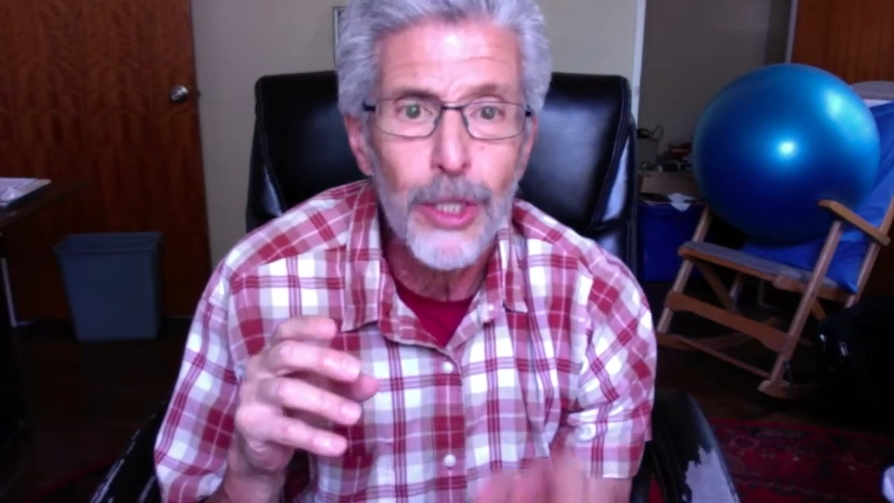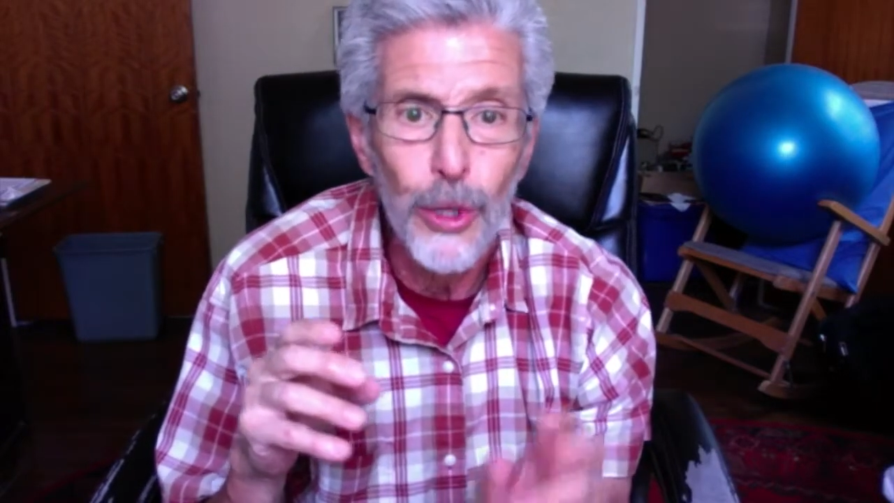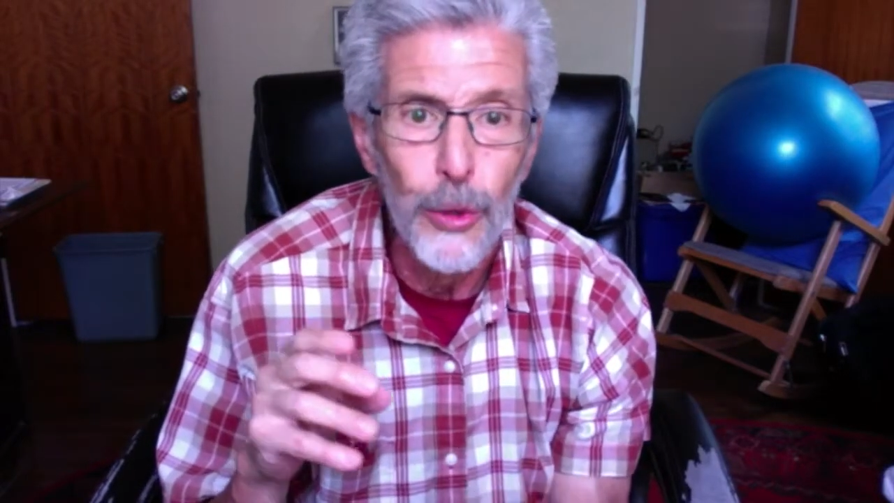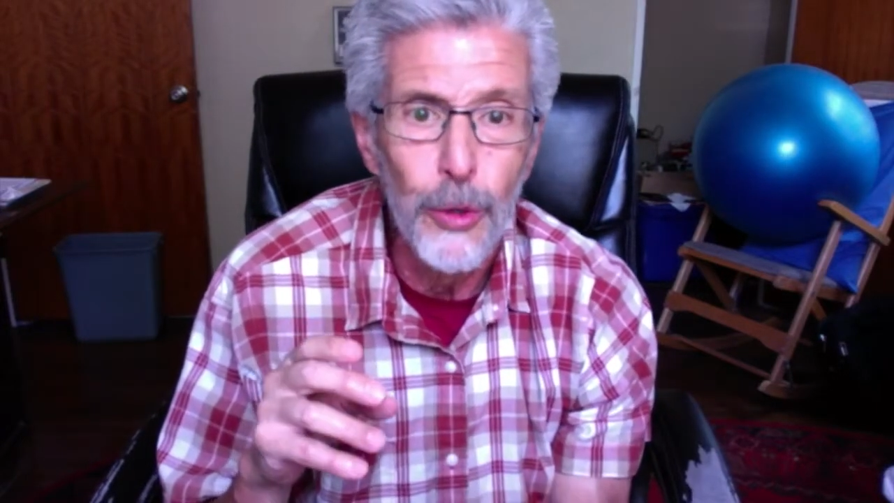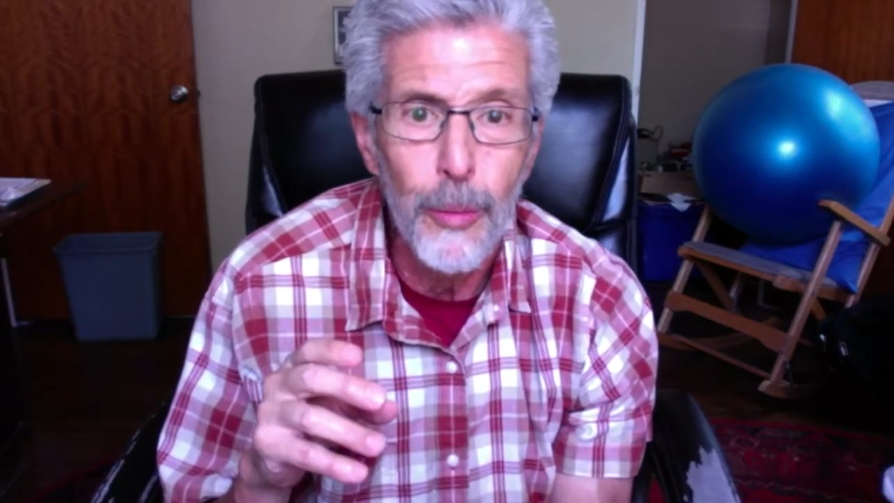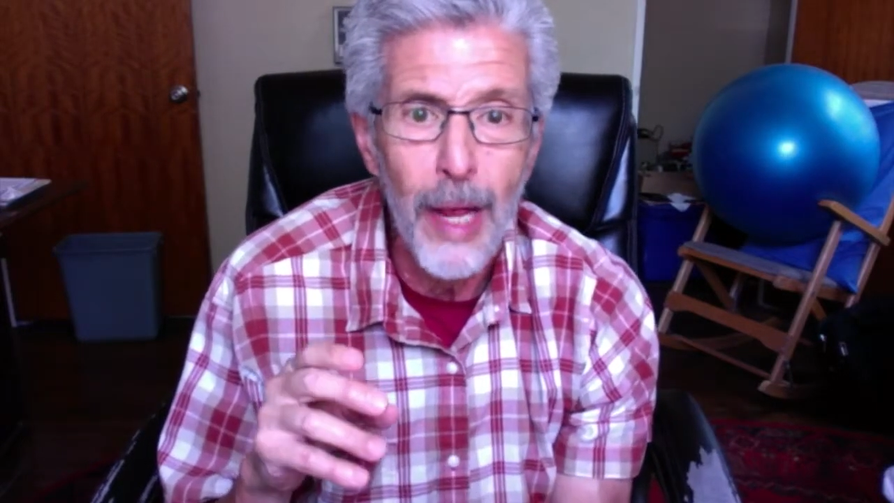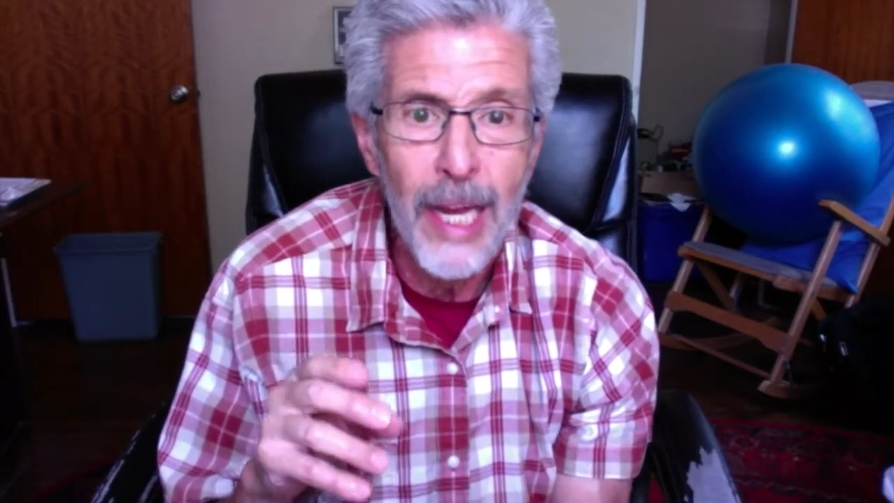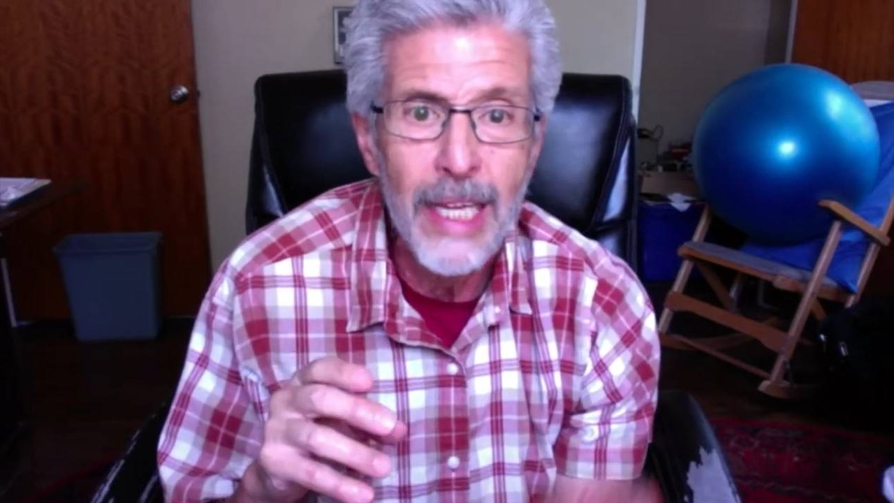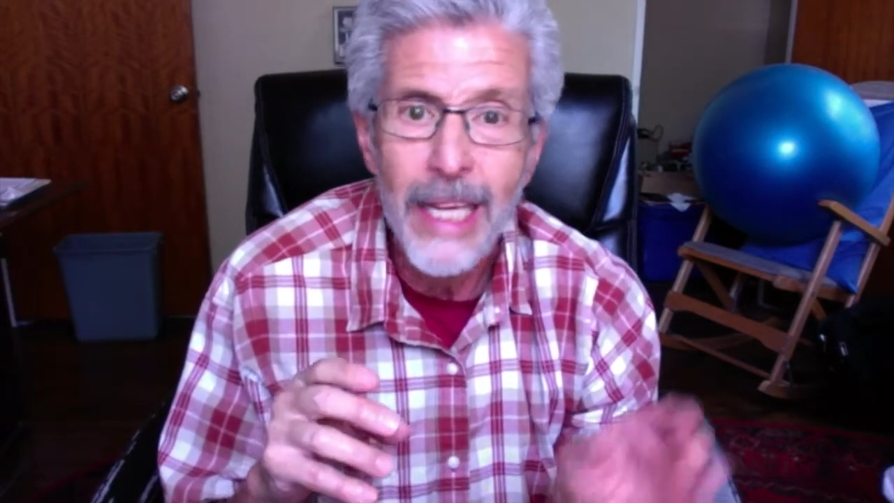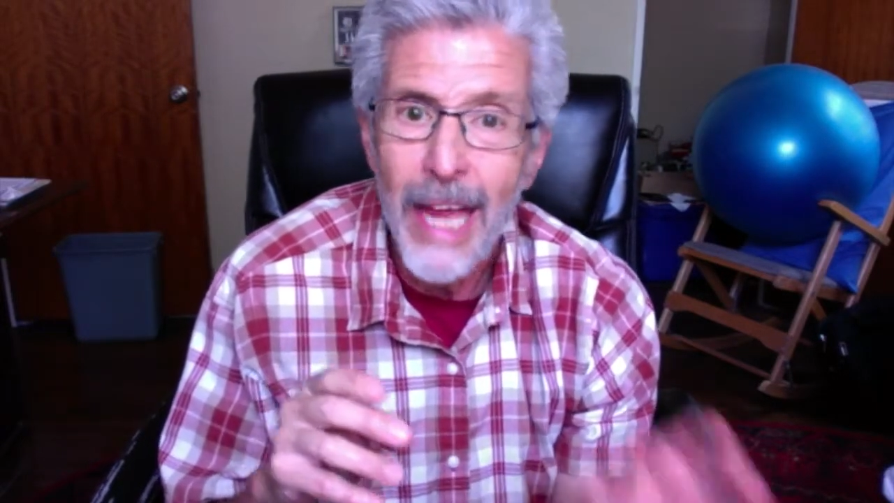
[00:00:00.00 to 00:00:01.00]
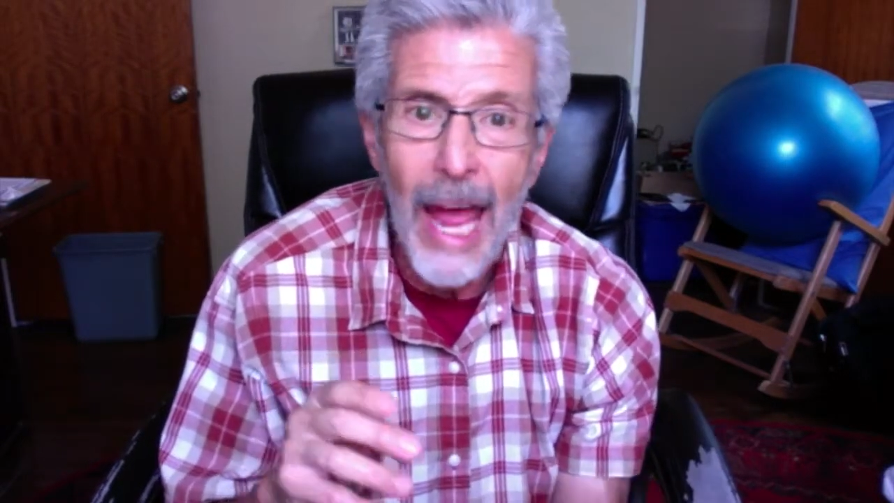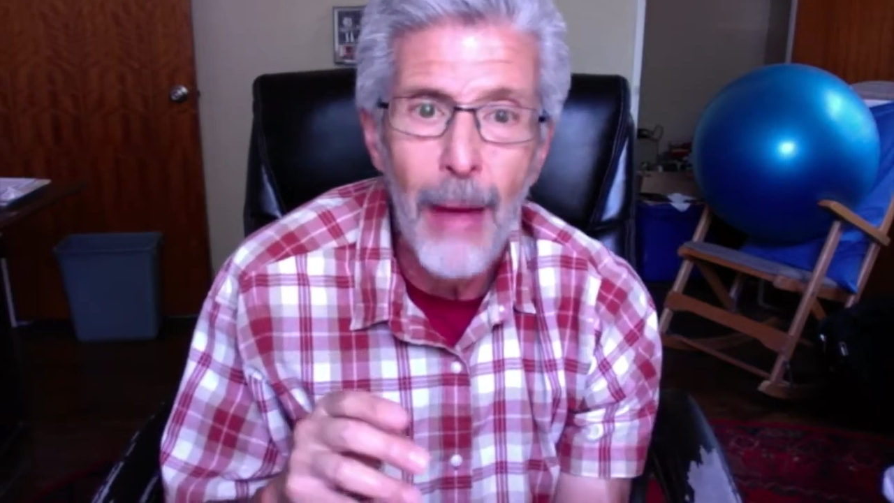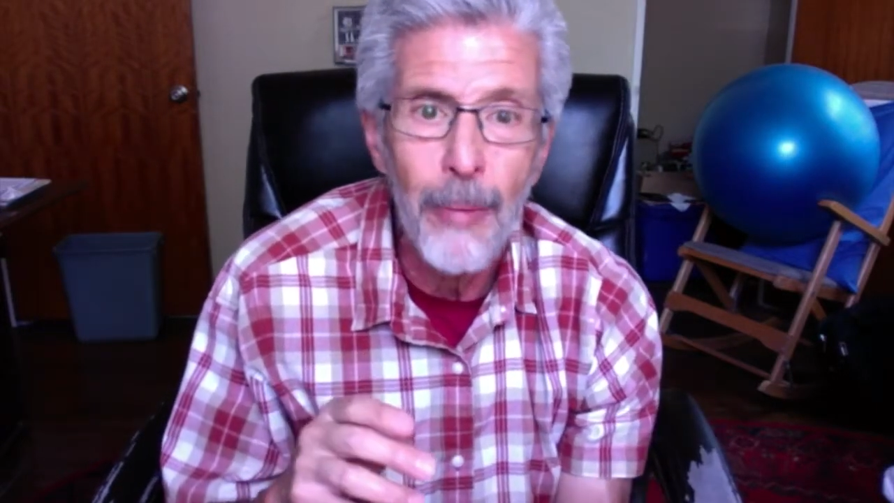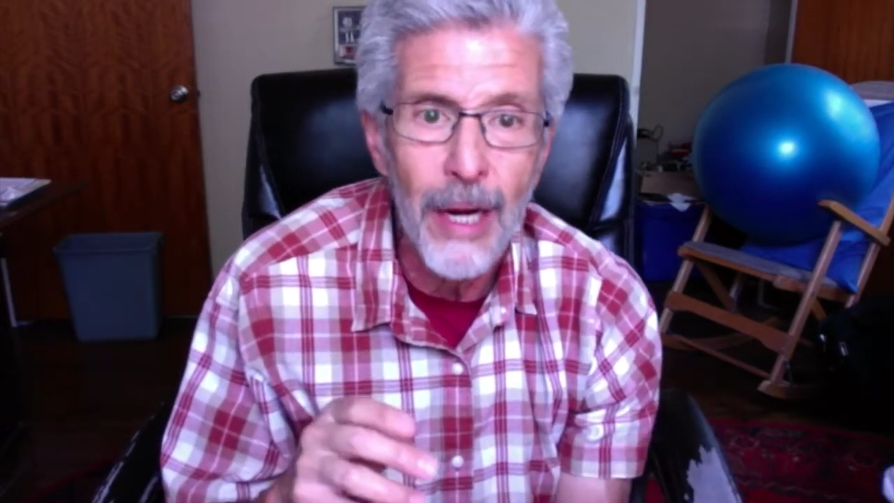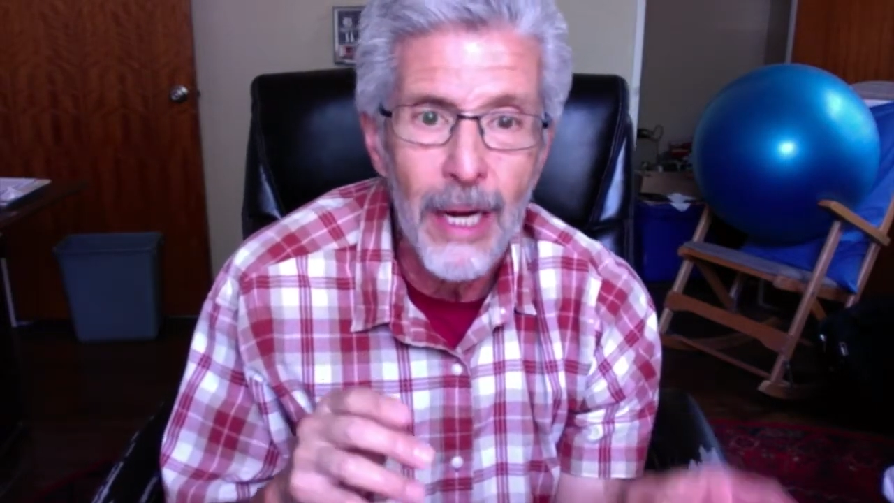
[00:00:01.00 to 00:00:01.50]
glutamate,
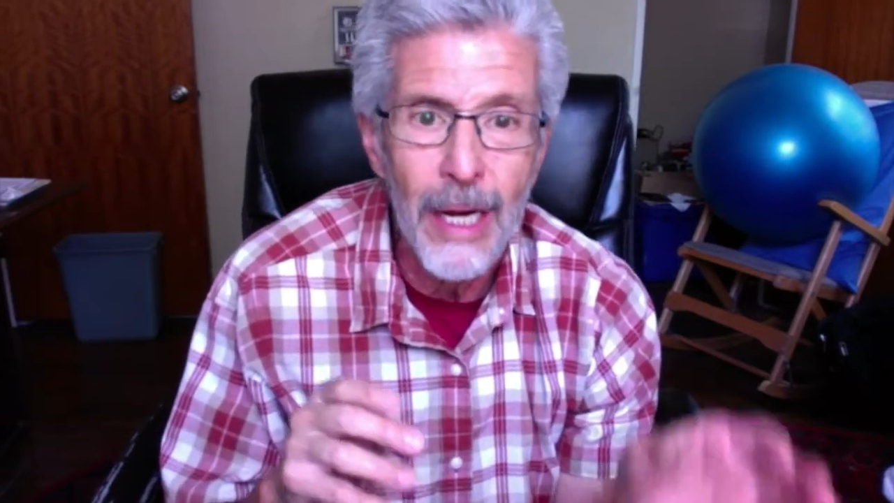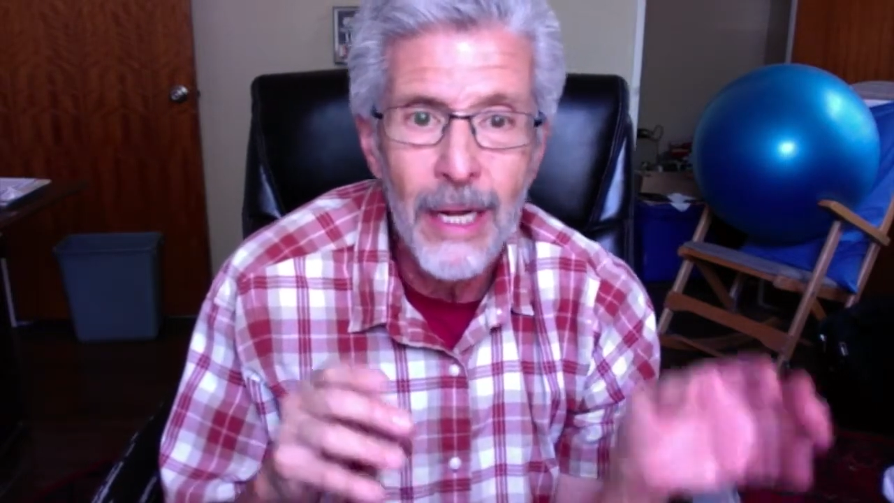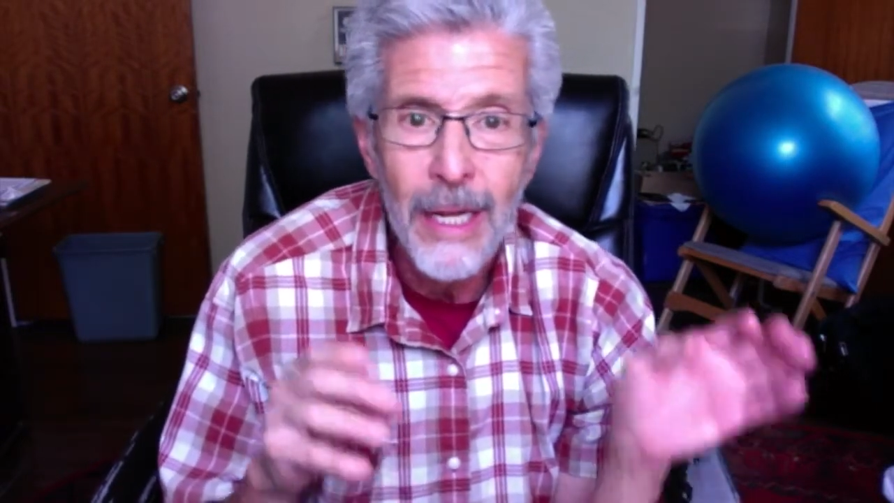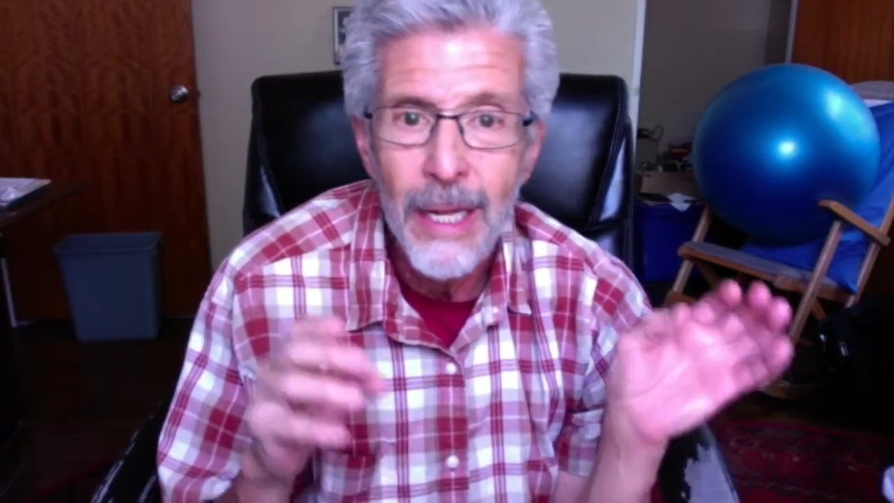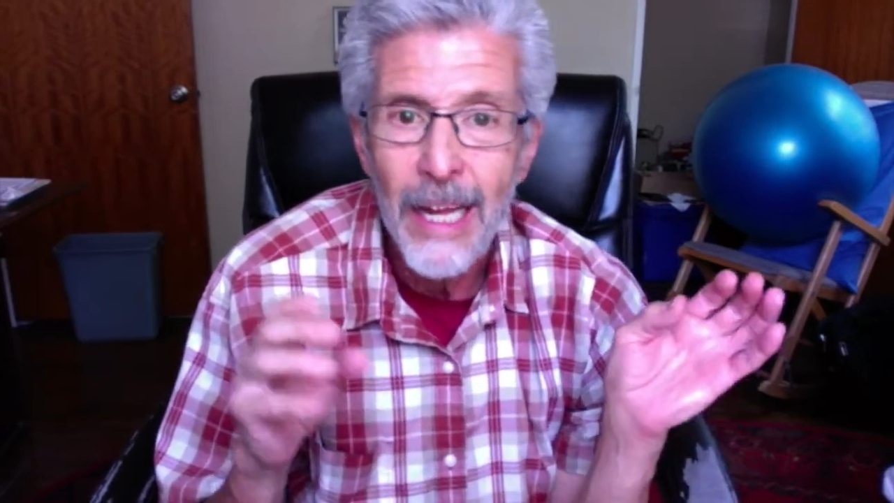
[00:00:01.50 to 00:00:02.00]
GABA,